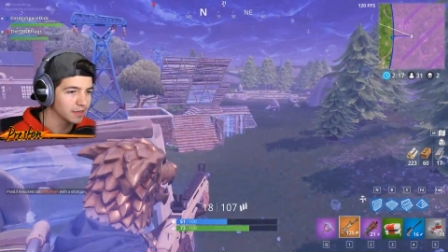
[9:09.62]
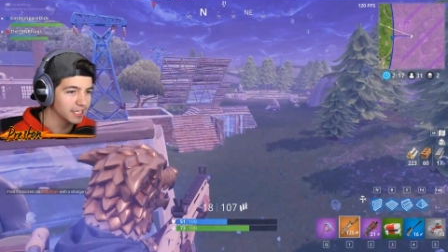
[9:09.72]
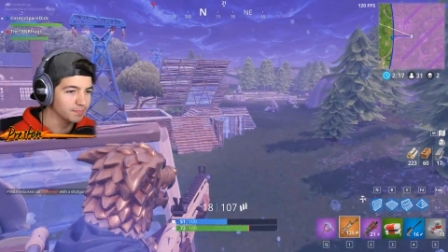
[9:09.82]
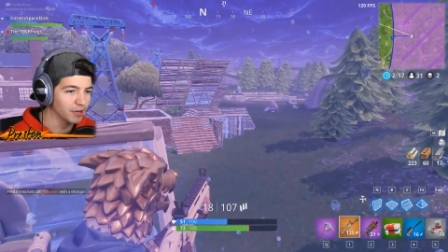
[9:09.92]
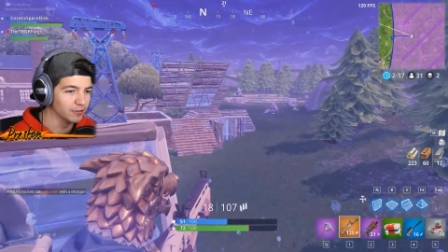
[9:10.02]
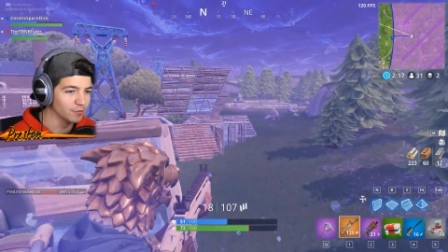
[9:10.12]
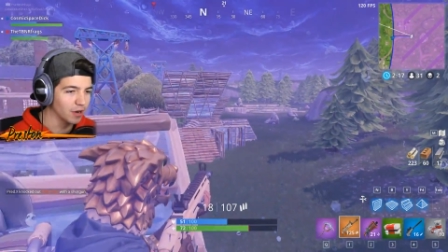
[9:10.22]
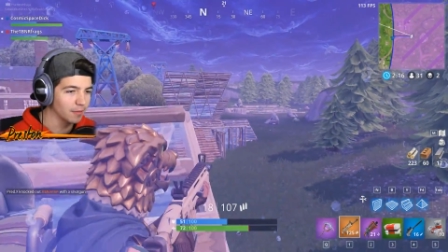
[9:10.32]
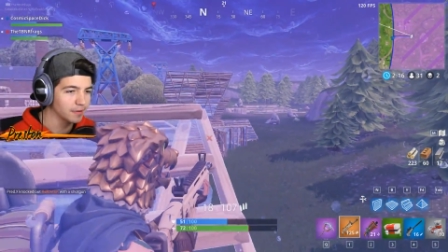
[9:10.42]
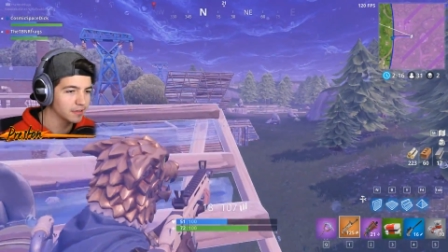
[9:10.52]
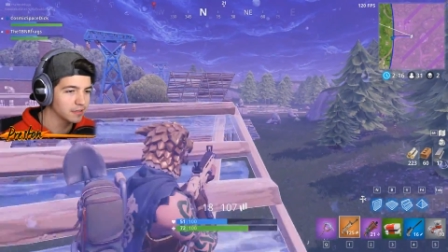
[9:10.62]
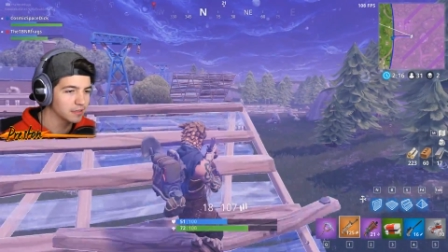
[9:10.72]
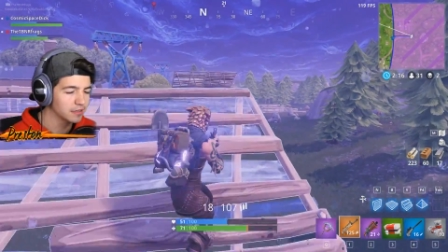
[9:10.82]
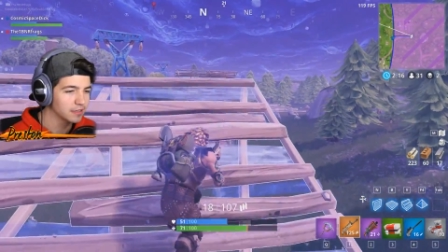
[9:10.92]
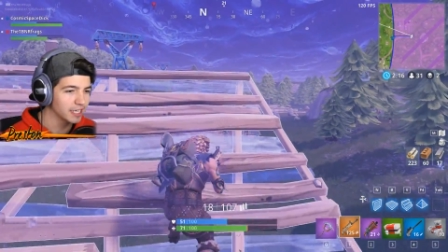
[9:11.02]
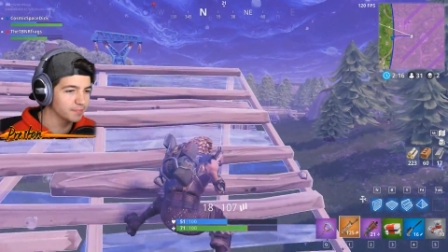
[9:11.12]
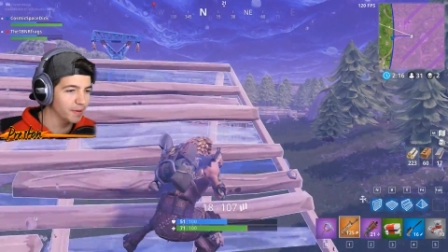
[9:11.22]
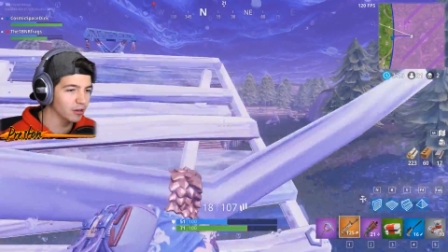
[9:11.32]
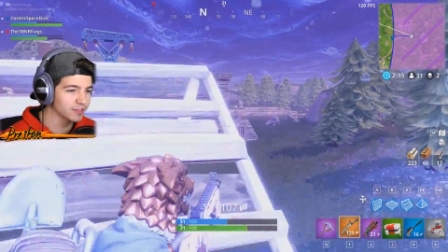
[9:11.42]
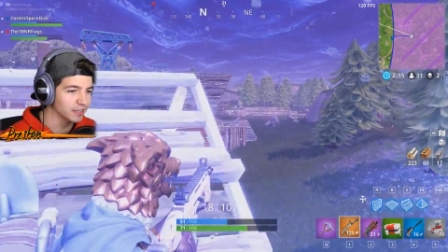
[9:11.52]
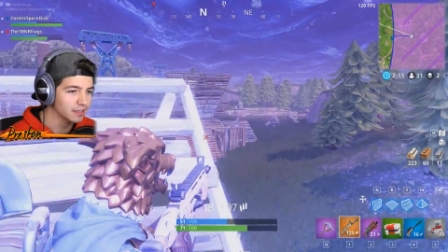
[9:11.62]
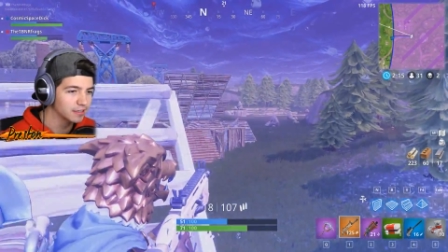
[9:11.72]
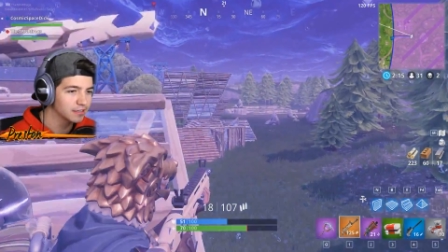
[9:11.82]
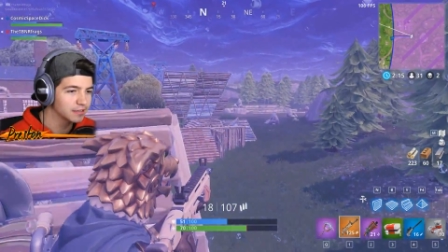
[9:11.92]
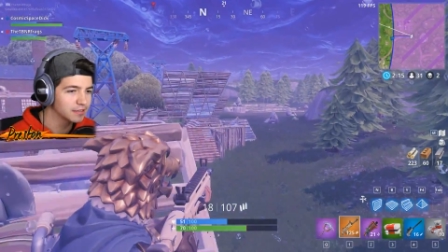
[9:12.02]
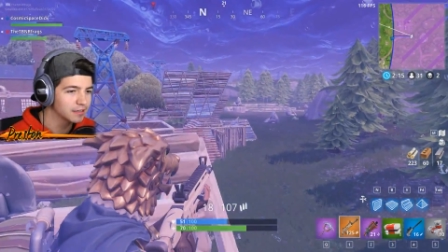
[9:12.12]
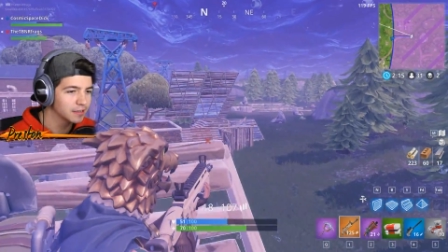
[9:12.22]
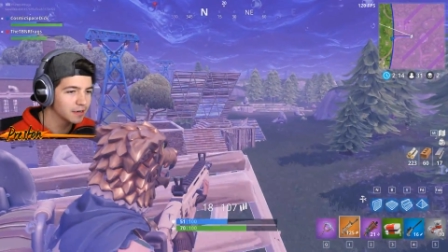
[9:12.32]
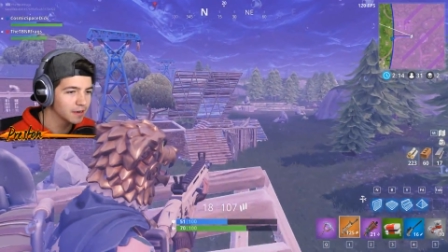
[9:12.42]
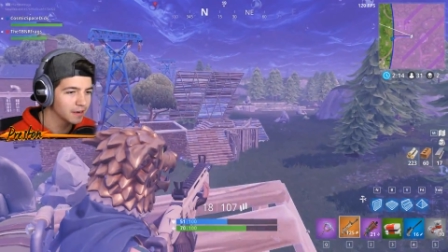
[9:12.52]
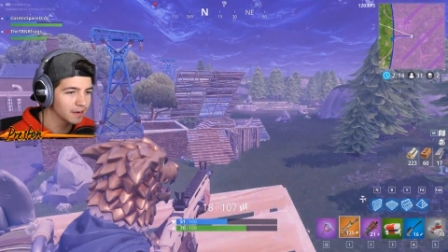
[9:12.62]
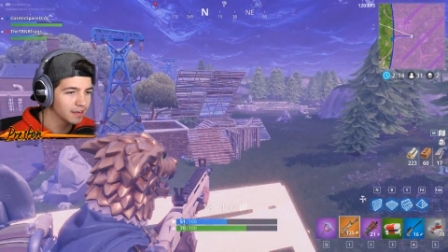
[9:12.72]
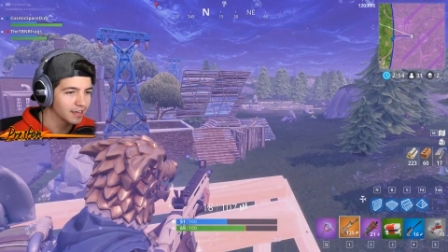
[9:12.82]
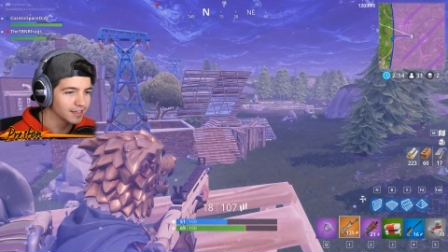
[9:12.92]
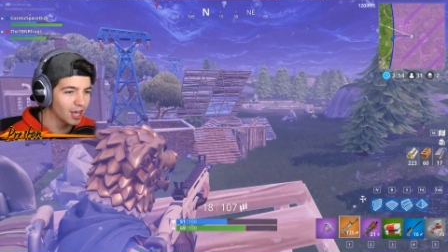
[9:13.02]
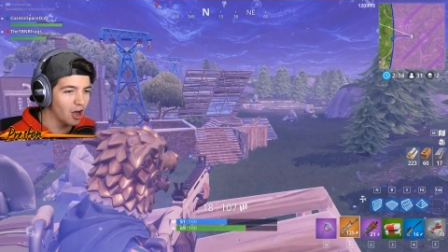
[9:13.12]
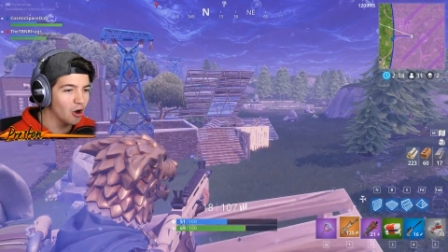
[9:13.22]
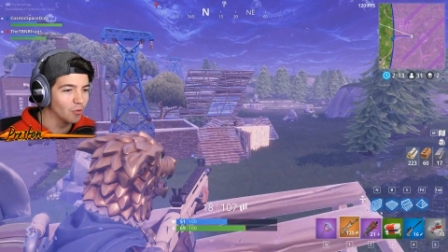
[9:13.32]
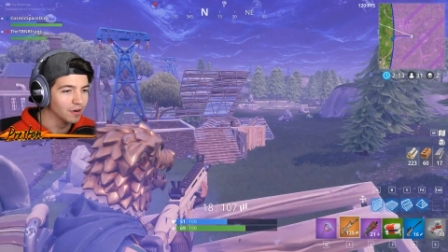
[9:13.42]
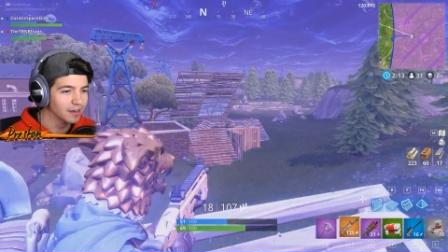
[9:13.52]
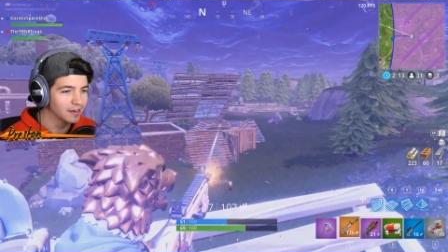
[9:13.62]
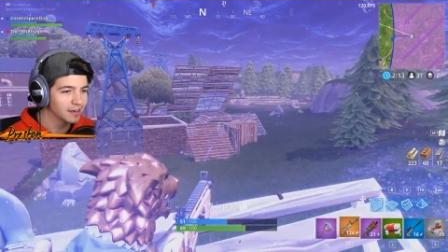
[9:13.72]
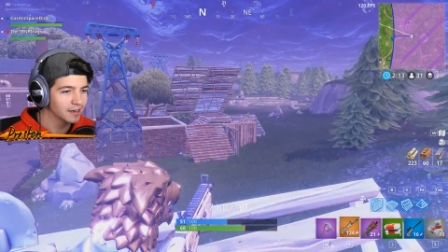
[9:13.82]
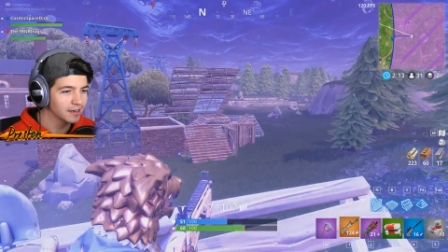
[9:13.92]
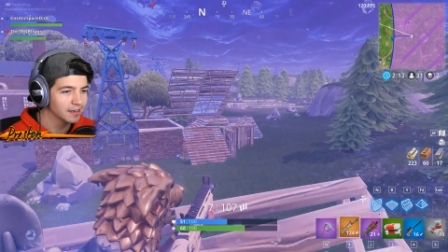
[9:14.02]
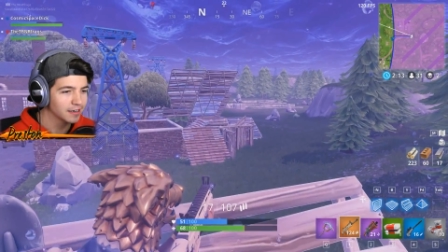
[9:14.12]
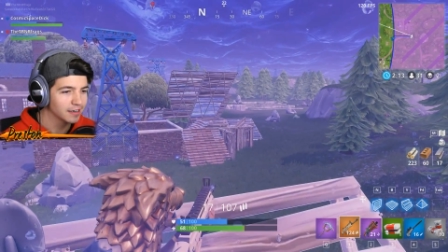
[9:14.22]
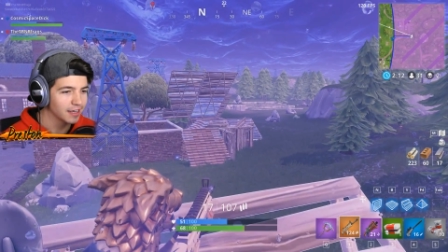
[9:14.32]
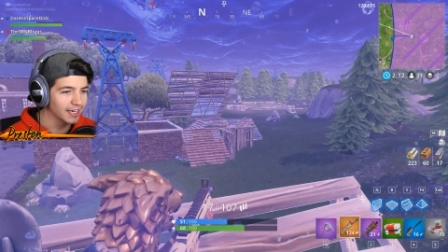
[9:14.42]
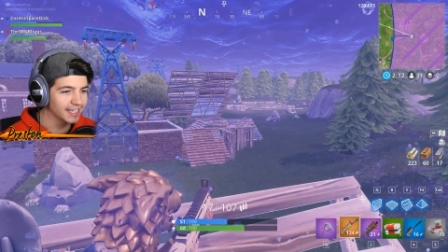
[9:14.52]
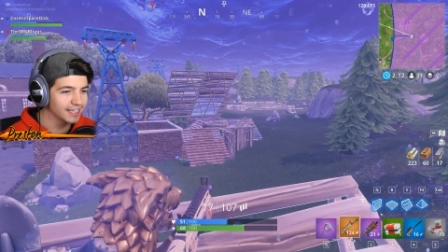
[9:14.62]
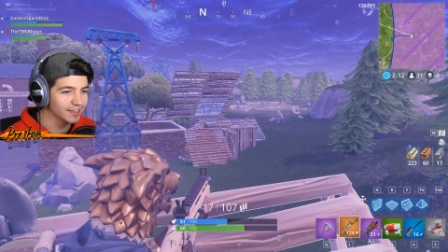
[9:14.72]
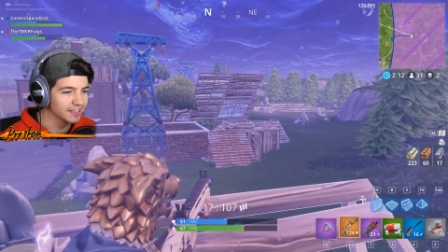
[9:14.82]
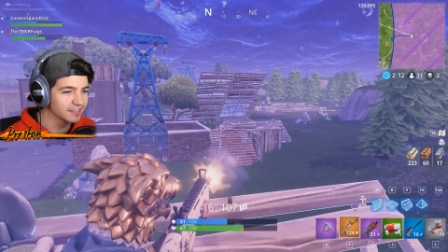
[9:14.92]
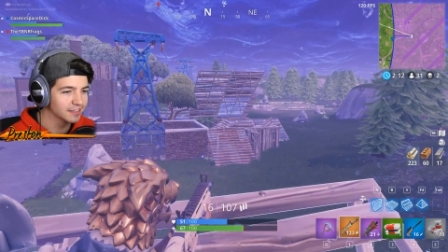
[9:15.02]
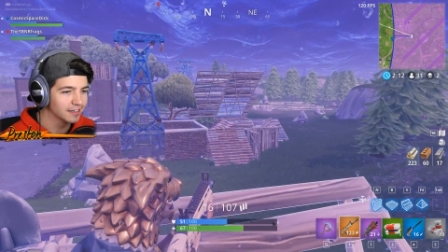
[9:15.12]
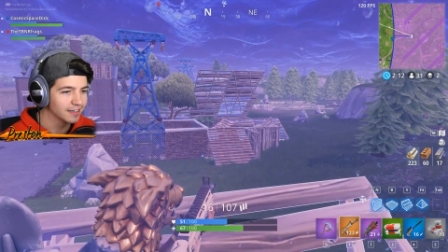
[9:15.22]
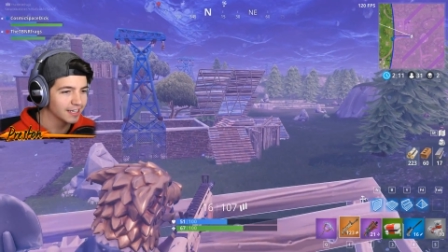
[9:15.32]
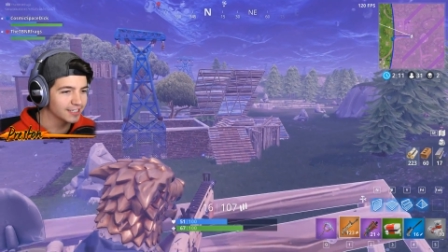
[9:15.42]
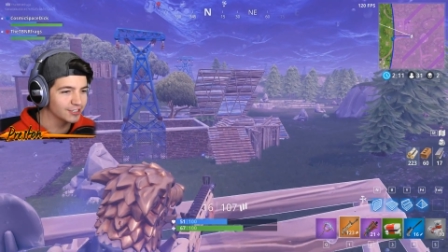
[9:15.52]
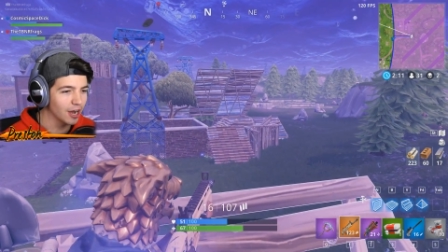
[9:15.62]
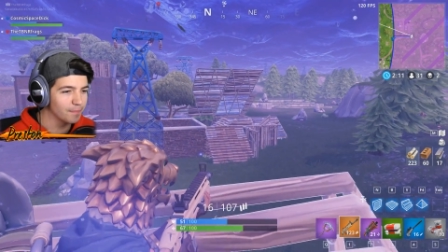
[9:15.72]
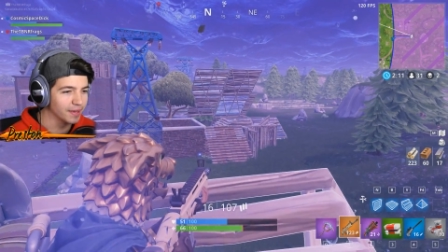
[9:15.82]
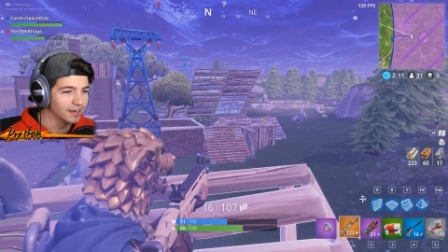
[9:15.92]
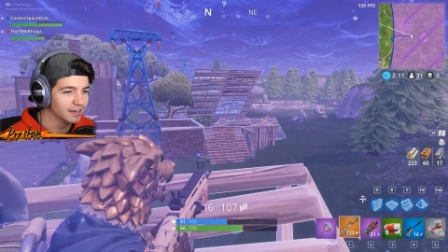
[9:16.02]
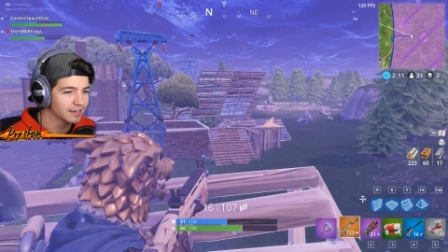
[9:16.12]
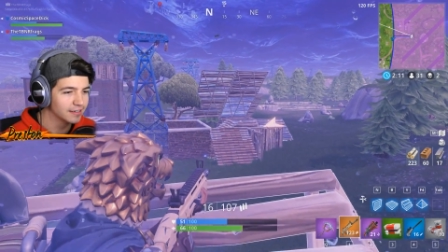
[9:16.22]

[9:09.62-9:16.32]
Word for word: He's building, Rob. He's building. Get out of there, dude. No. I need this. He's jumping.